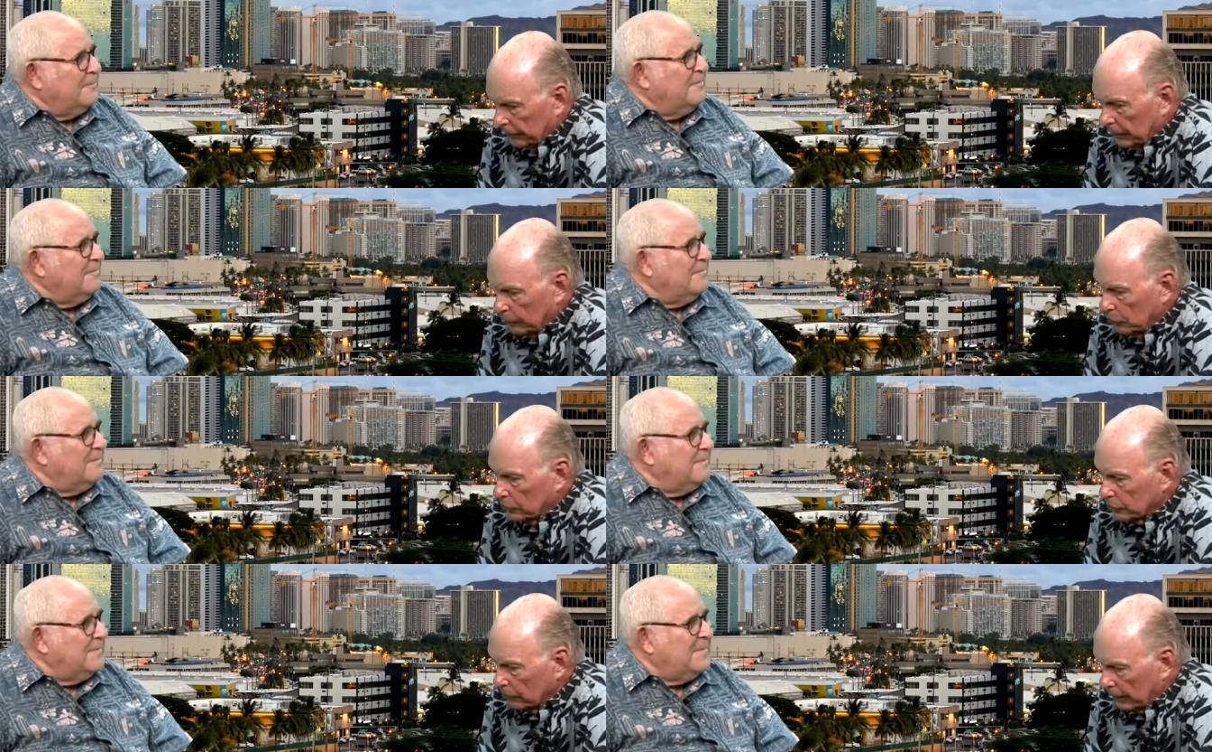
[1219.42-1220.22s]
Speaker 1: and who
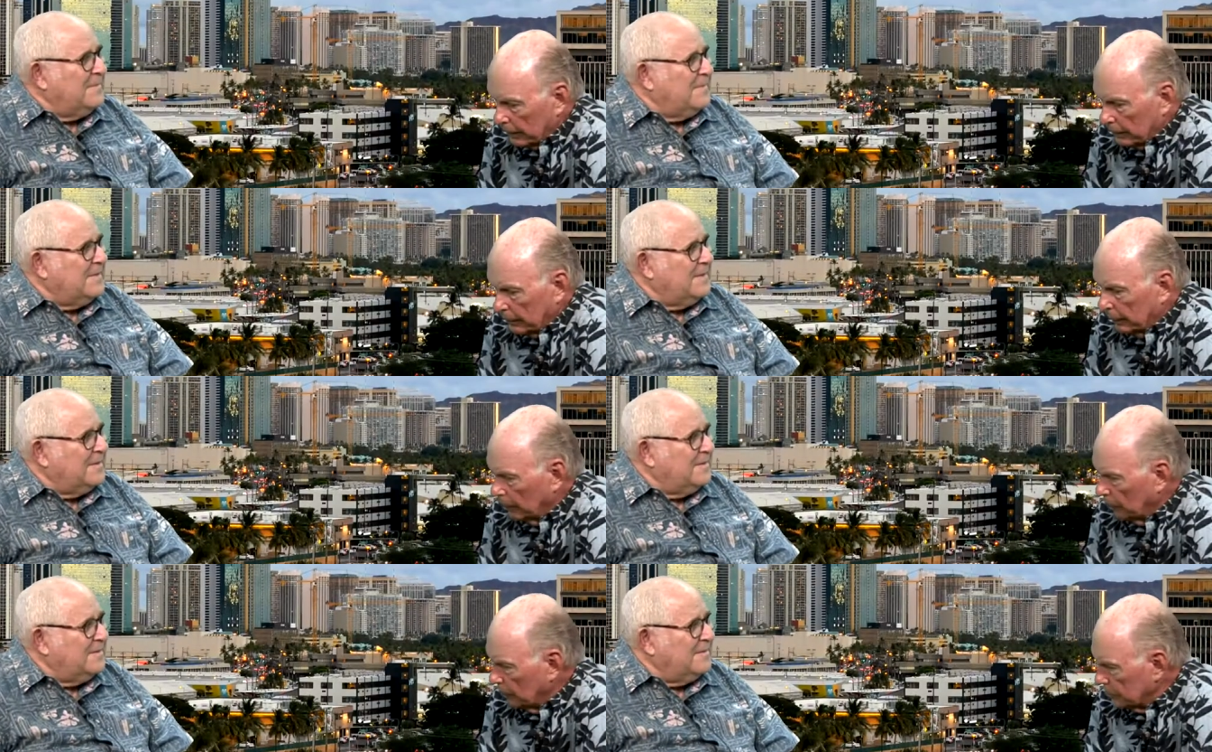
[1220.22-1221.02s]
had taught at
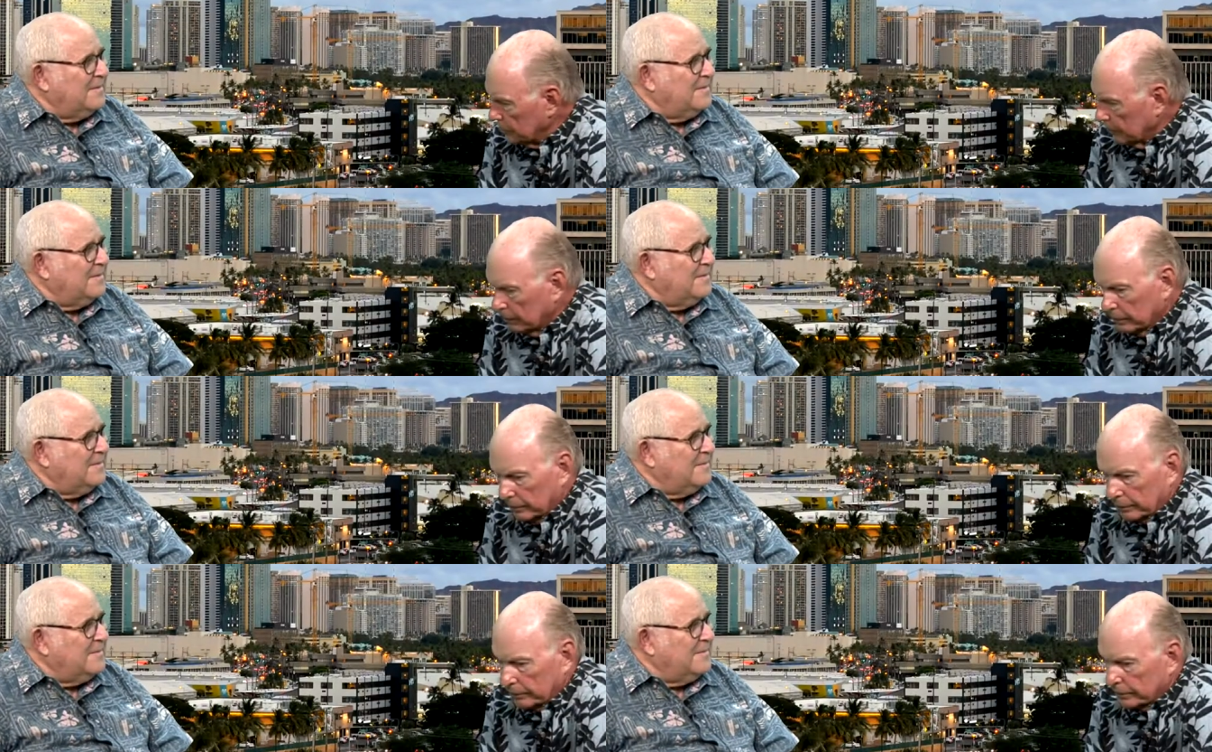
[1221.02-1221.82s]
Yale, Michigan, and
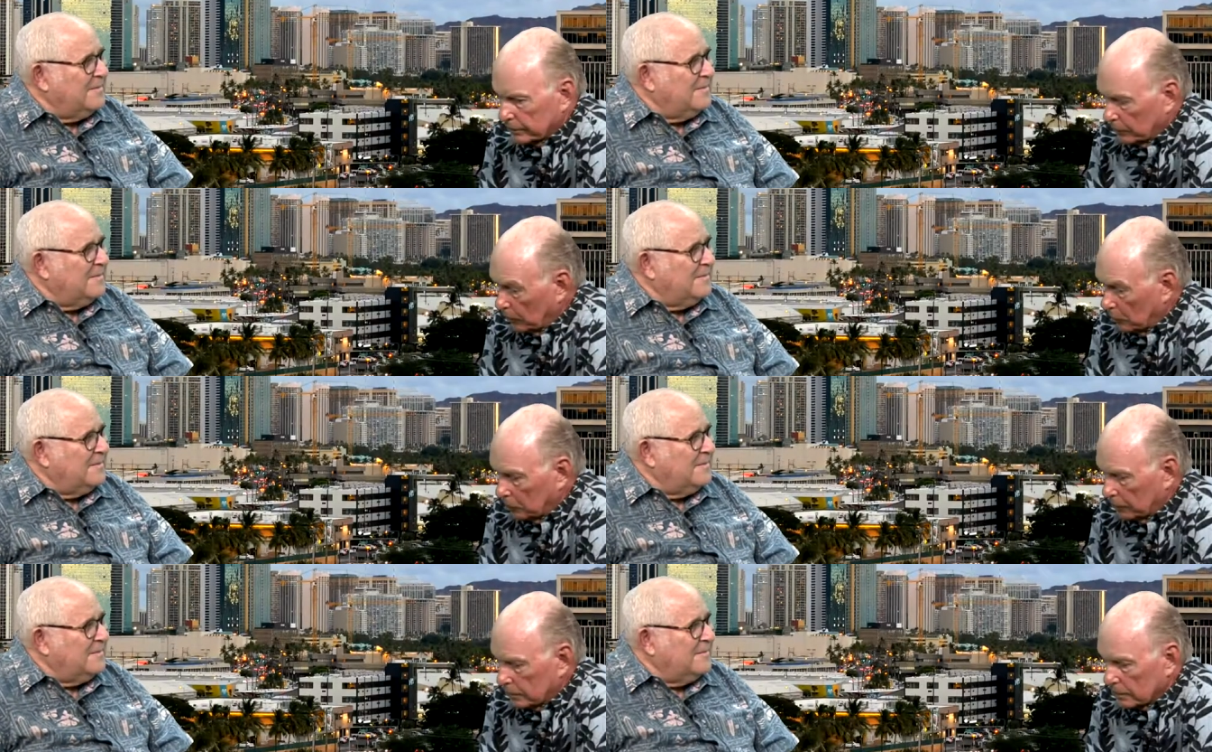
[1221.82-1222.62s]
some other
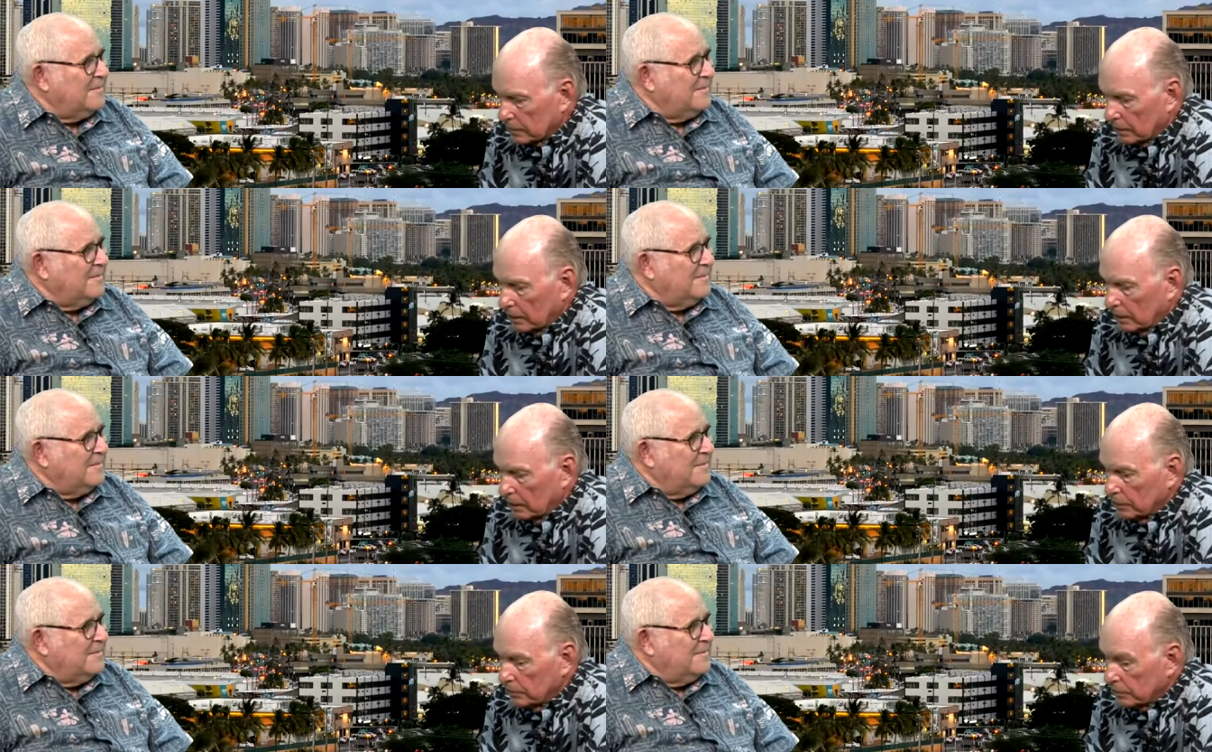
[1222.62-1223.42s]
places
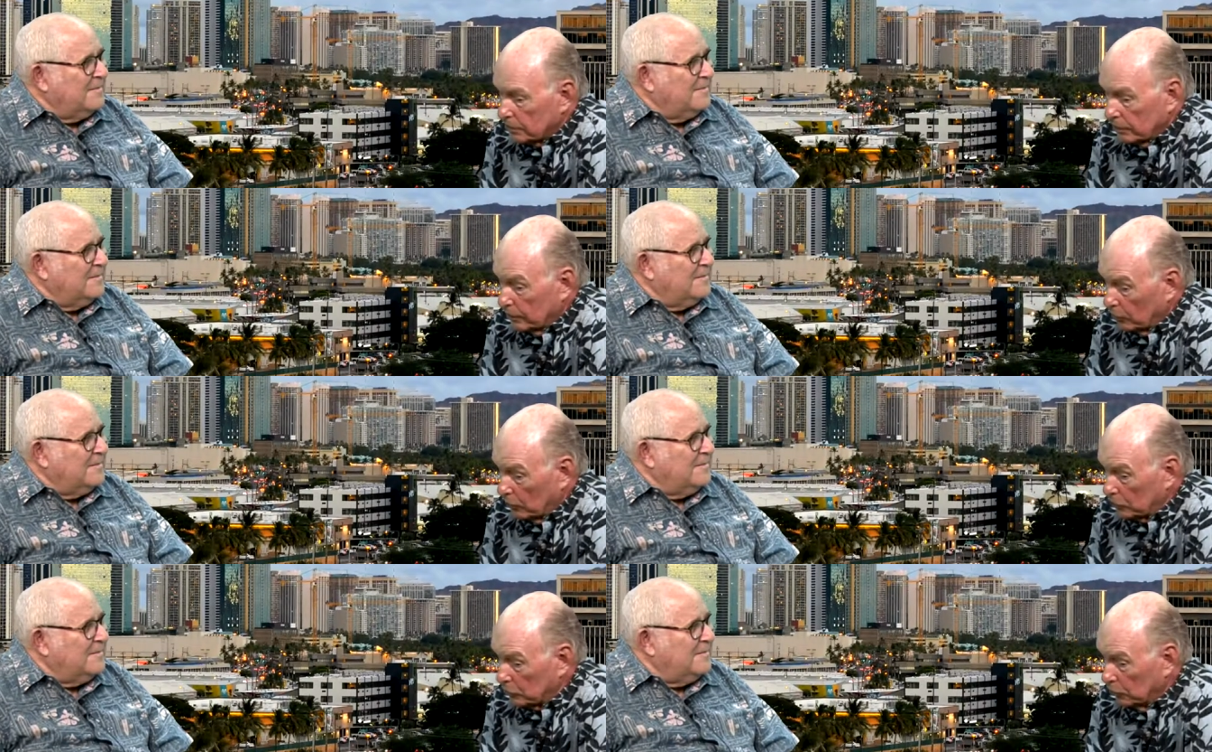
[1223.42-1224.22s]
just said, you know, I
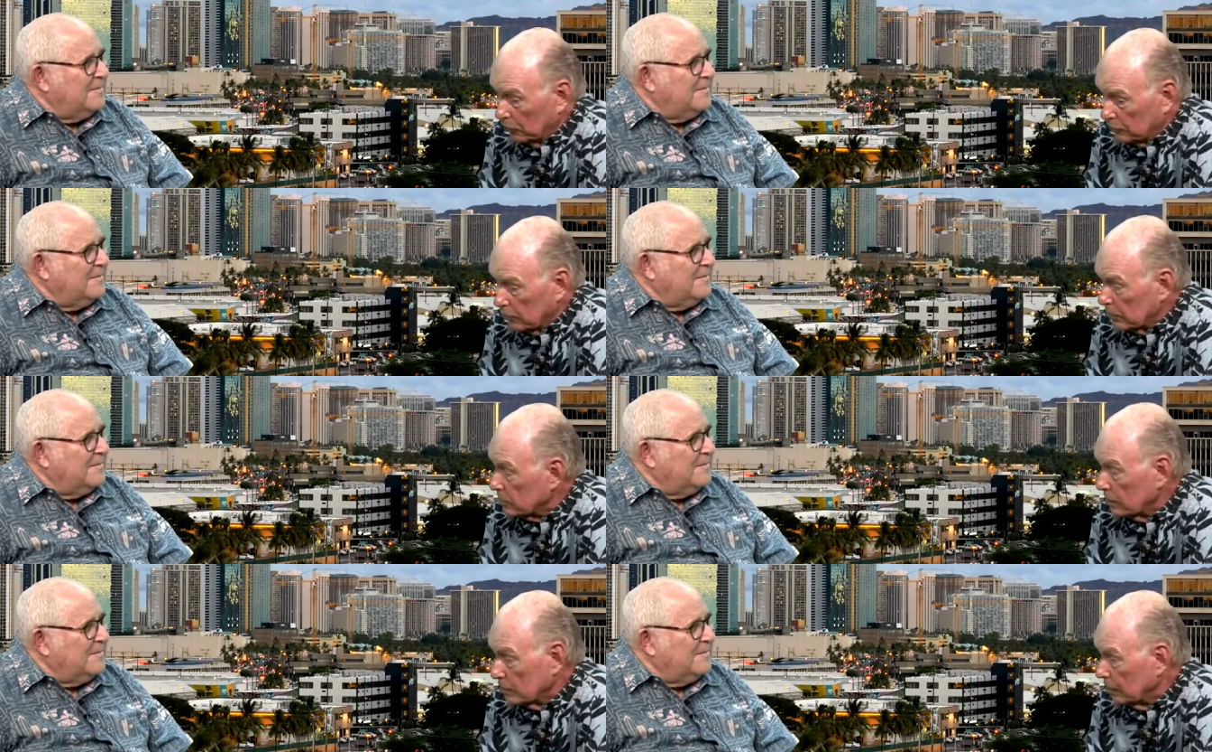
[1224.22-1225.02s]
was going through this. He
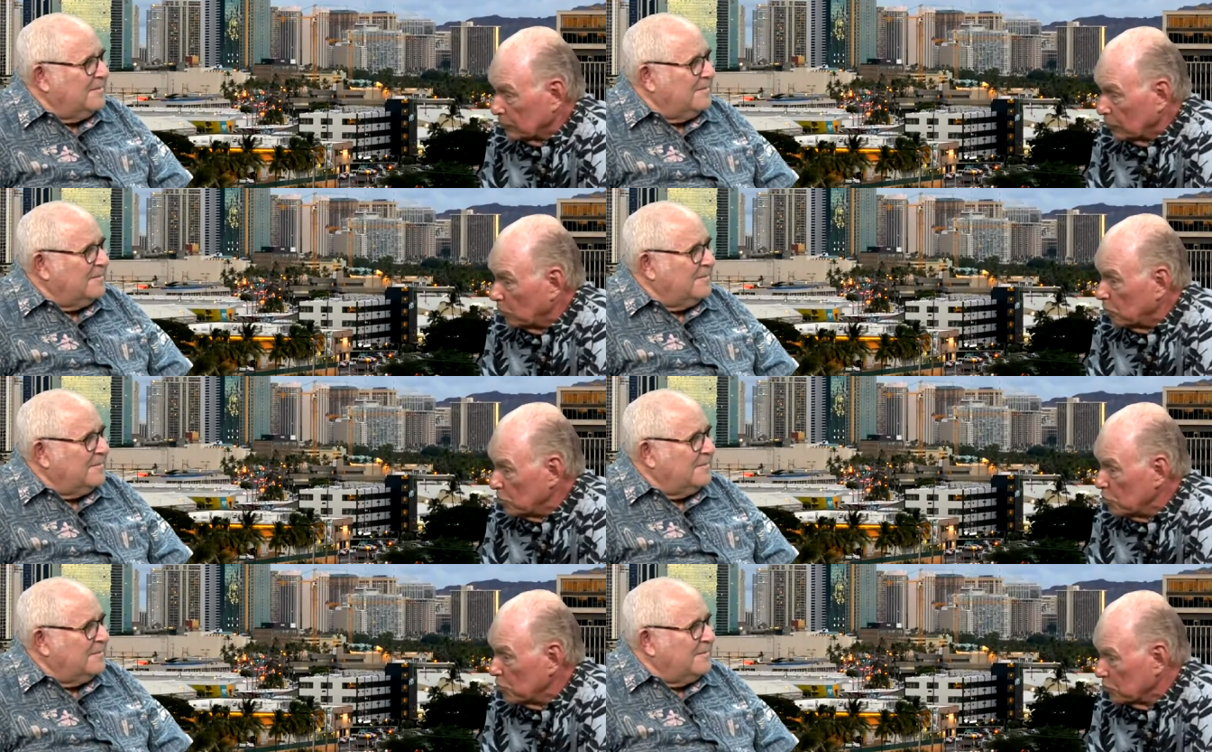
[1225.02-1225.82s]
said, Dave, don't
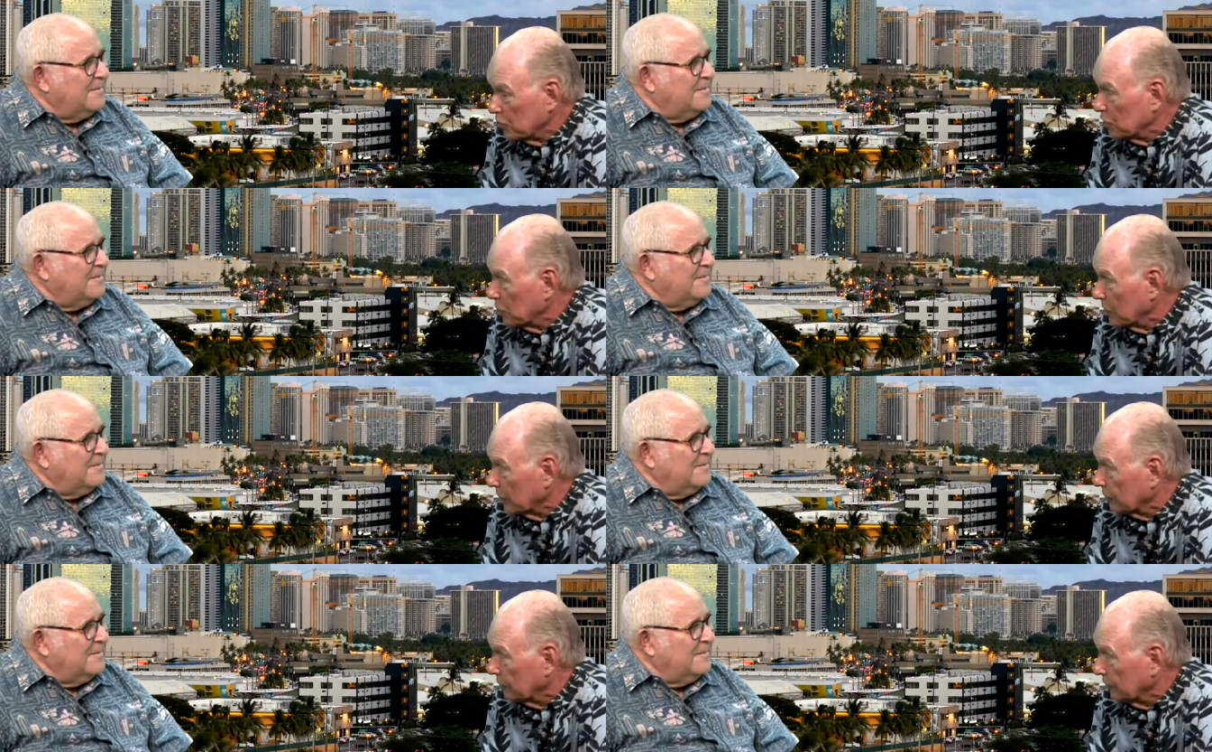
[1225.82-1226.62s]
boo-hoo the
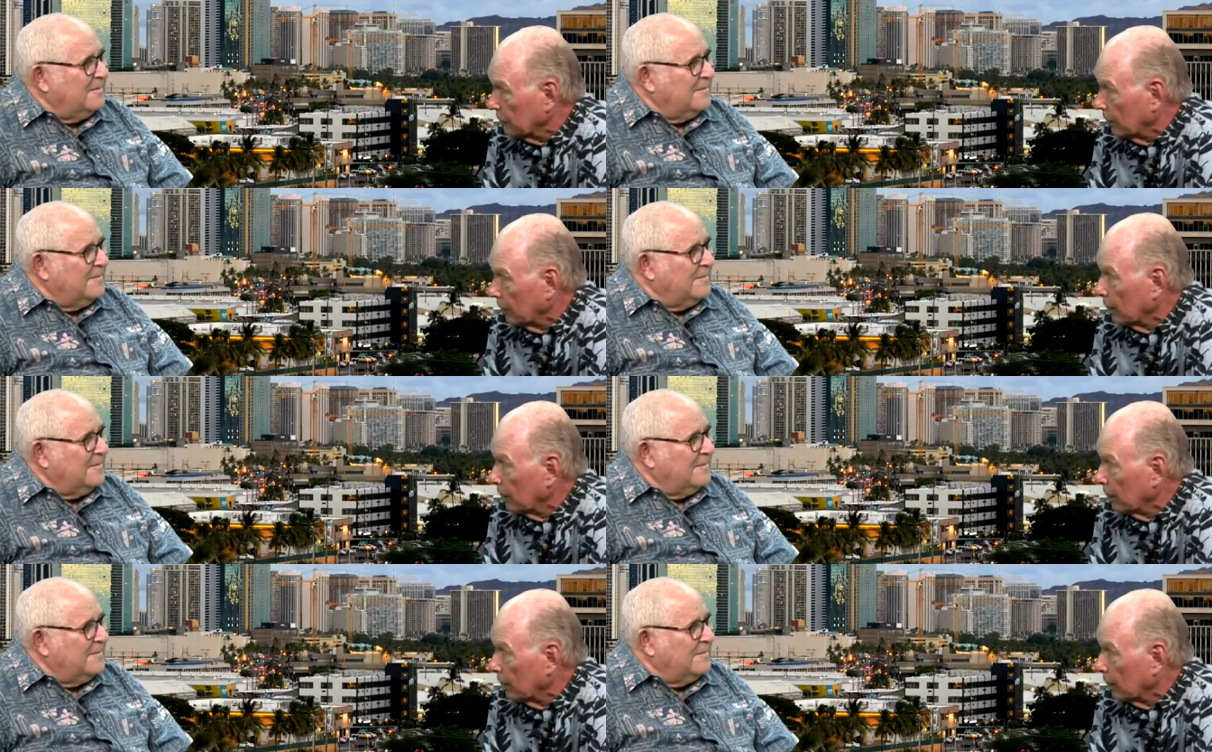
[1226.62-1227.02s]
U.S. He said,